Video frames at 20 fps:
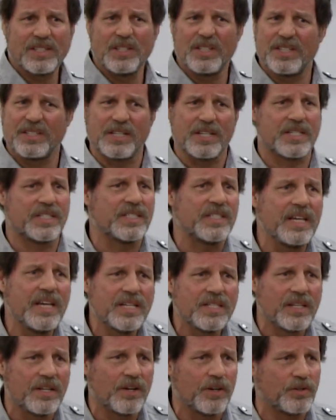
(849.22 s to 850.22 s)
to
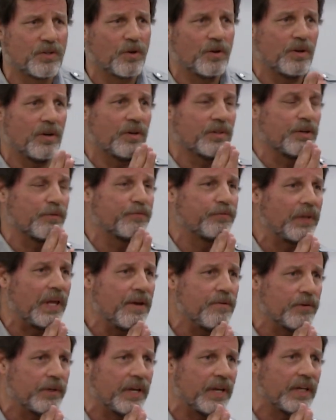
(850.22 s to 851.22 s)
season it or to
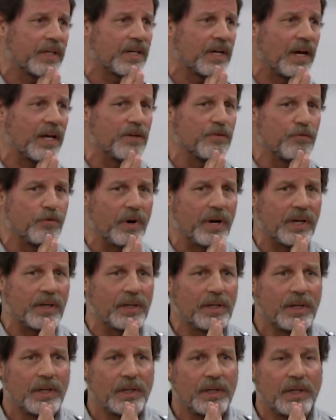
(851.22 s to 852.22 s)
flavor it in any kind of
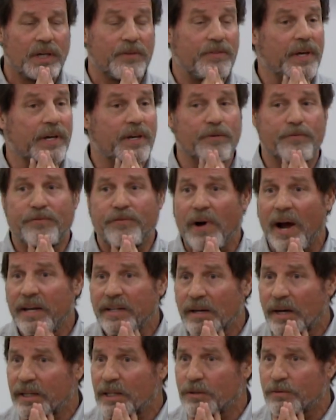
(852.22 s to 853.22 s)
way. If they could
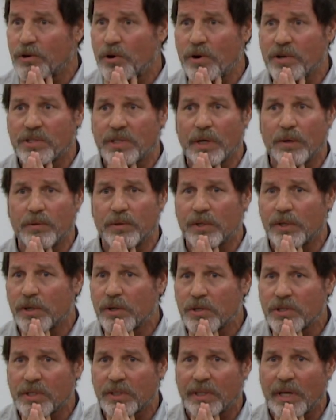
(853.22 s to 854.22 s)
find honey, of course, they would
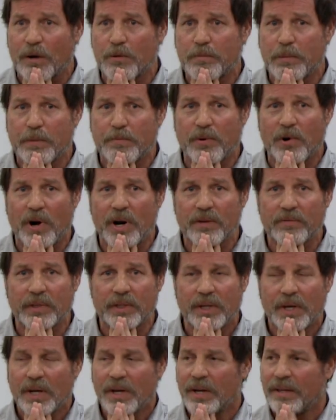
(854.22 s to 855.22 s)
use it. That would be part of
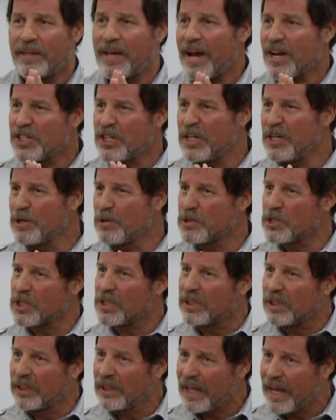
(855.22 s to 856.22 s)
it. They actually used
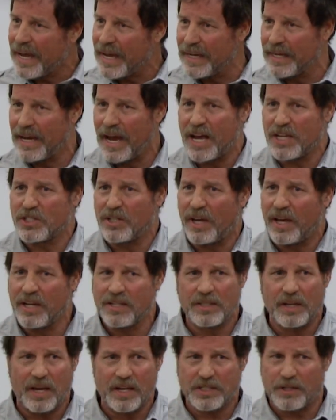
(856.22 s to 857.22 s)
clay as
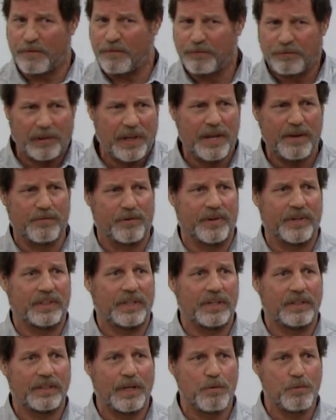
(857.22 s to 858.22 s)
a
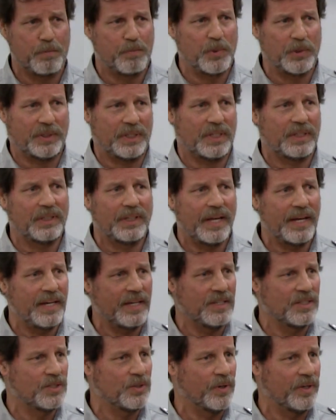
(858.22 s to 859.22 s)
flavoring. They would put the clay
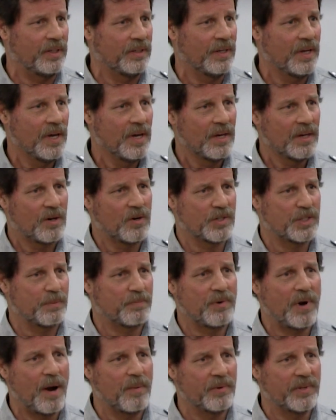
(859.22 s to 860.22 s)
into it. And of course, the
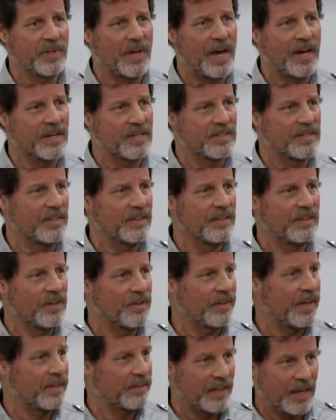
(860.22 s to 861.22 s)
problem with that is
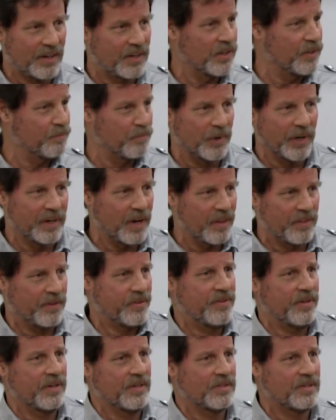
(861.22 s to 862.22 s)
that, that could bring other
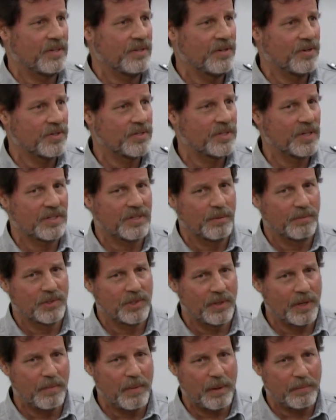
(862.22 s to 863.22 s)
things into your system,
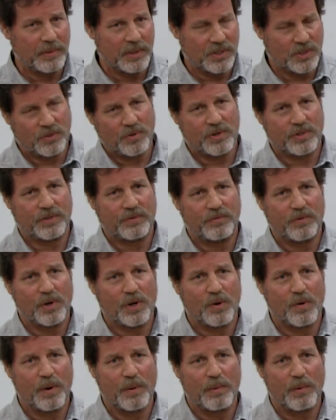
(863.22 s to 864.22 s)
too. That might be a source of
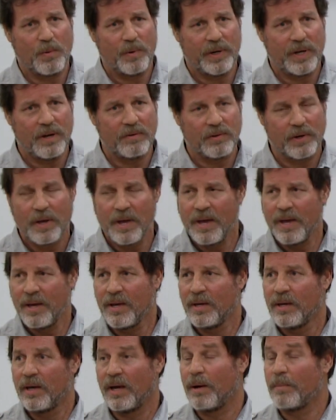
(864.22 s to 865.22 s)
hookworm or whatever.
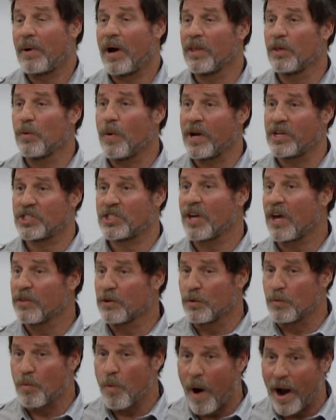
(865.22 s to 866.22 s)
By the way,
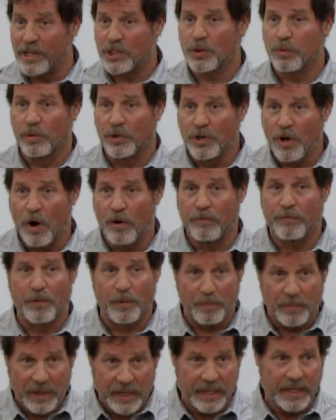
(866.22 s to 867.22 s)
Southern whites were known known
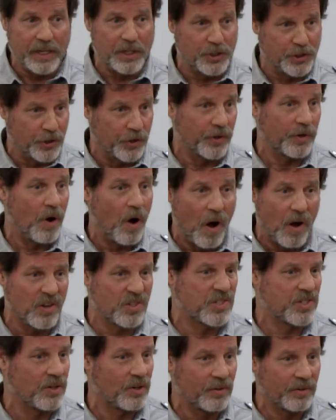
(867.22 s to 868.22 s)
for eating dirt
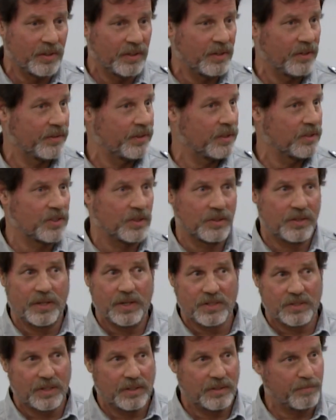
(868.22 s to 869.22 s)
also. You know, just
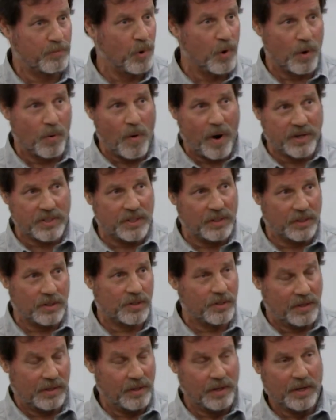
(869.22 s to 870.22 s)
things that poor whites,
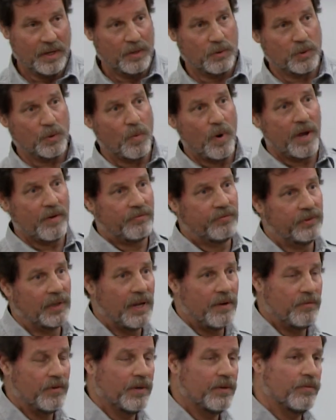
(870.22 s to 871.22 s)
it was a way of
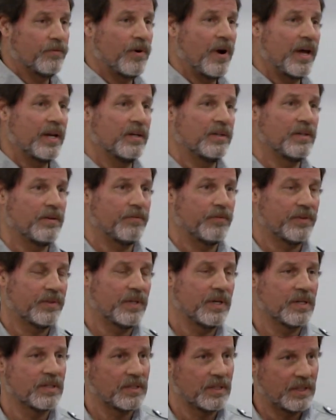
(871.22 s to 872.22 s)
flavoring a variety of different
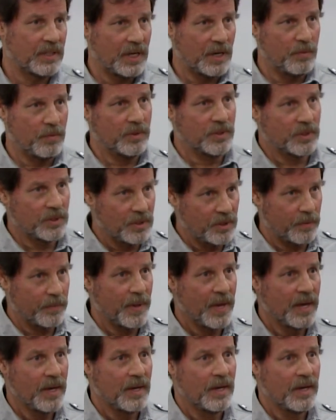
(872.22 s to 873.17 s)
things that they would do.